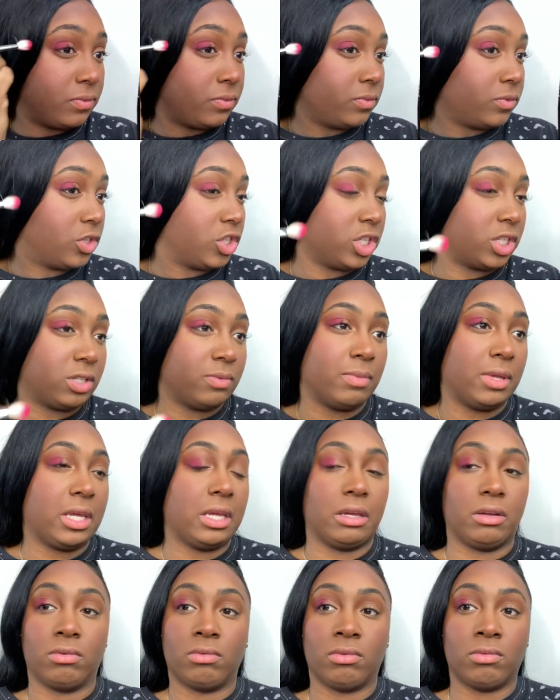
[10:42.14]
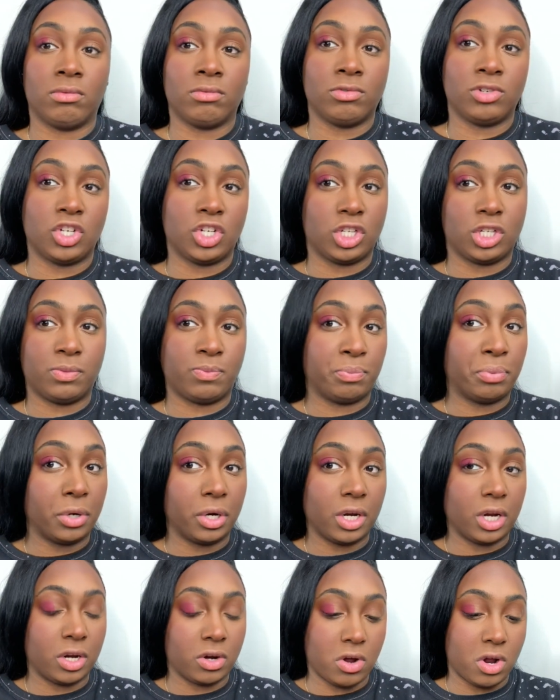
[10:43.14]
just me, just
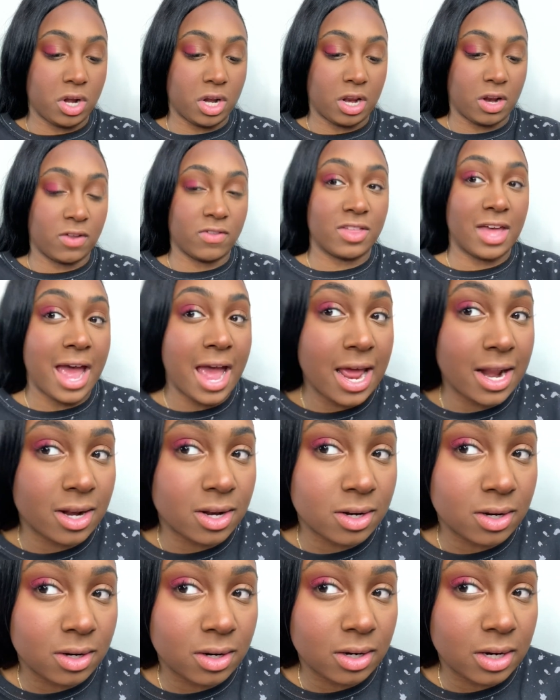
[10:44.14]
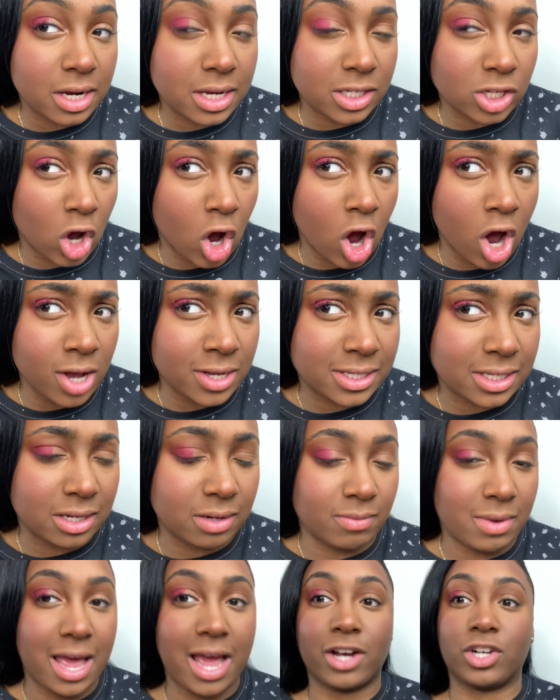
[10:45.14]
putting it on here. That is
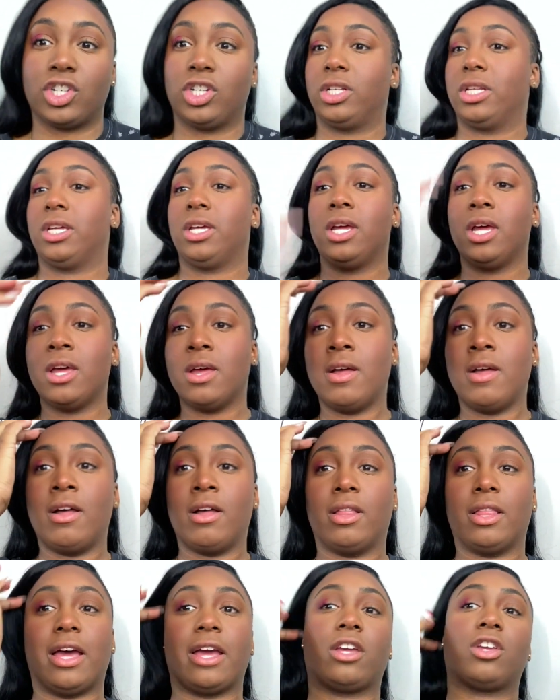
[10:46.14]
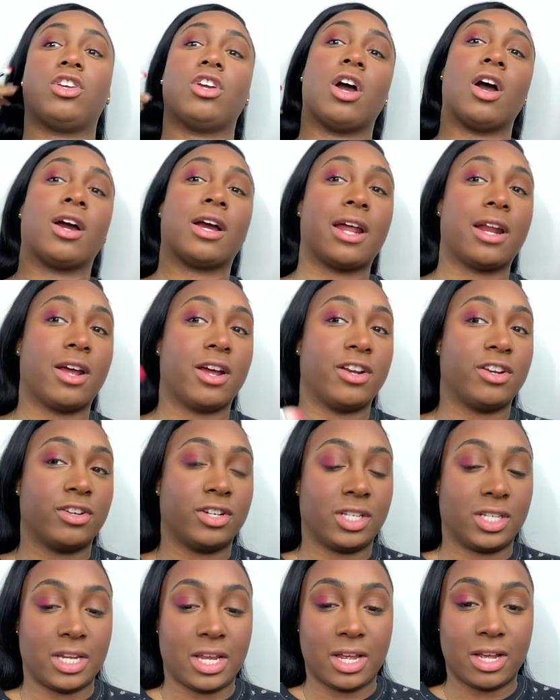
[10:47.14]
awesome, actually. Like, y'all gotta
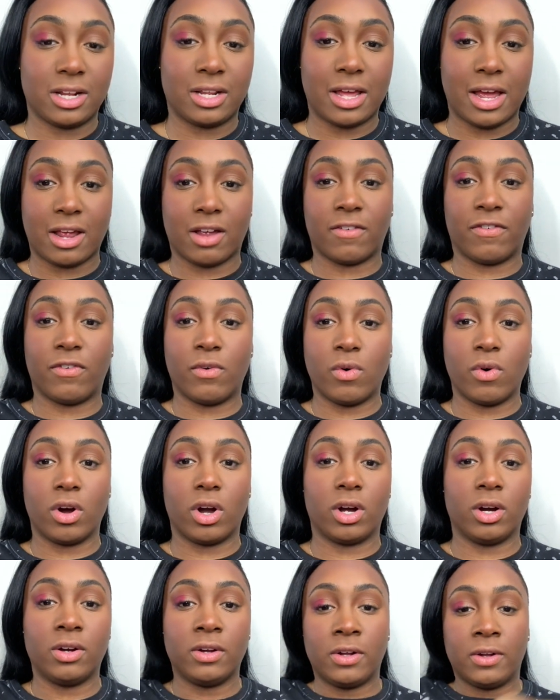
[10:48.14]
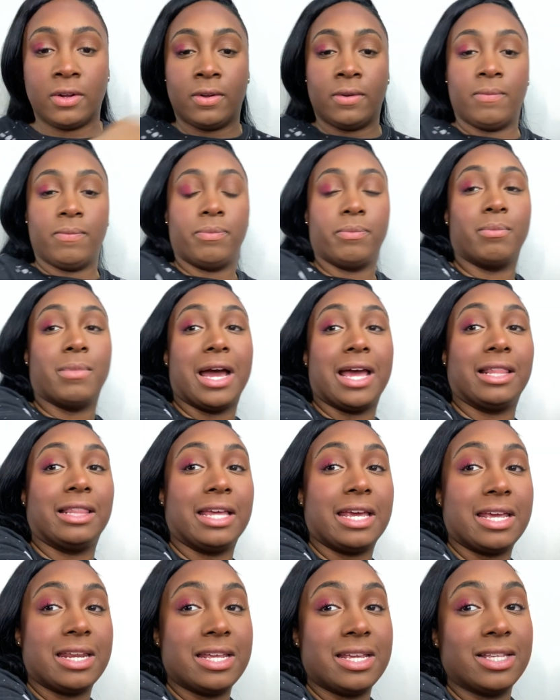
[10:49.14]
understand, like, for my
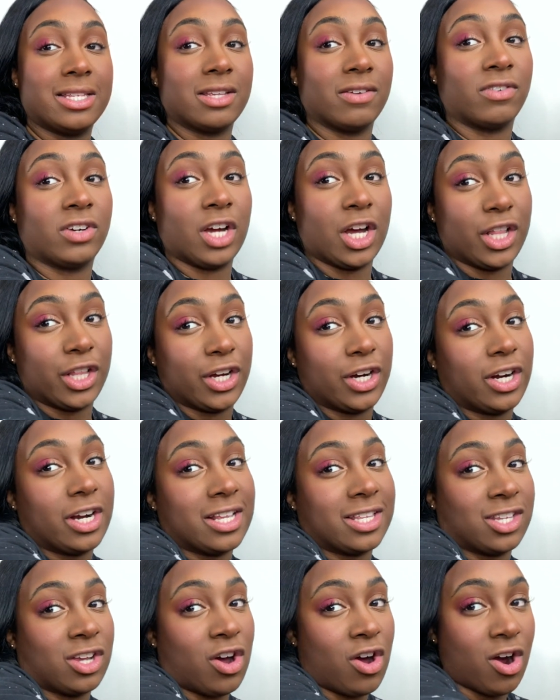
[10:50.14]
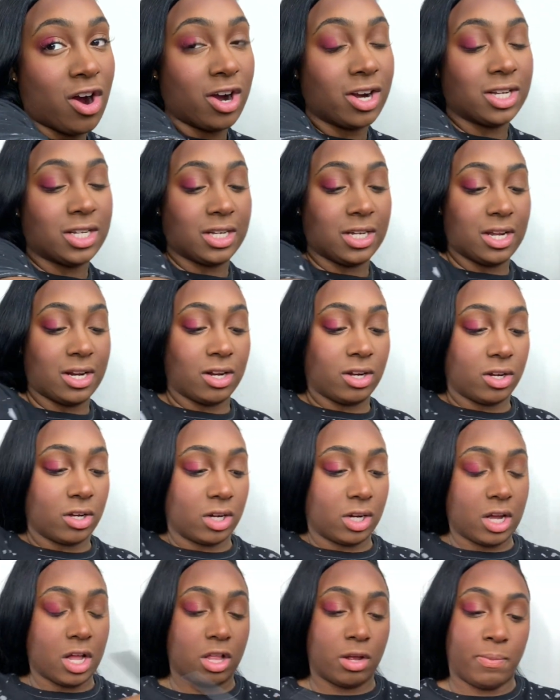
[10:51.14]
ladies of color, it's hard to get a good
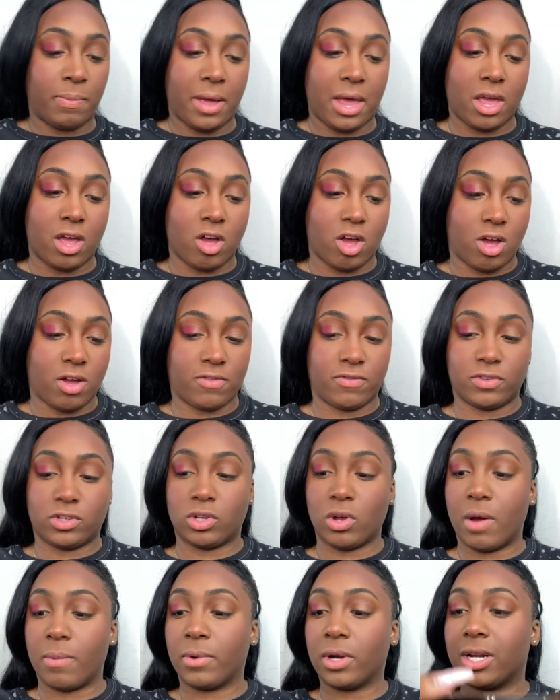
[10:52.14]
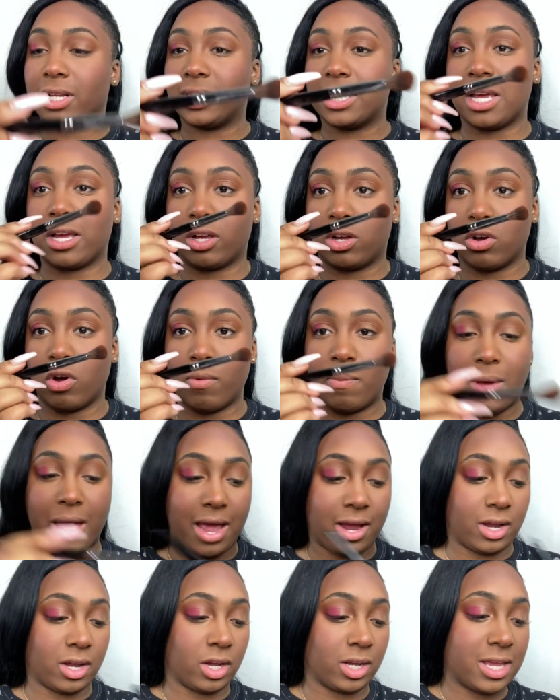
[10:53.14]
color payoff. So I'm gonna go
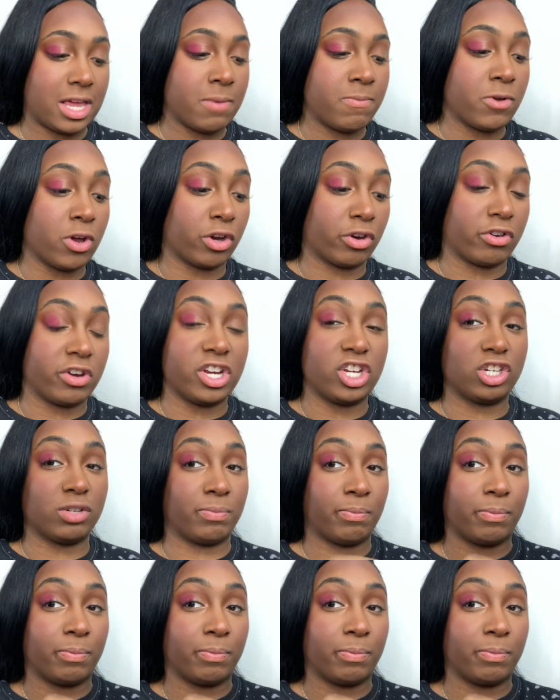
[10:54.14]
back, keep your crease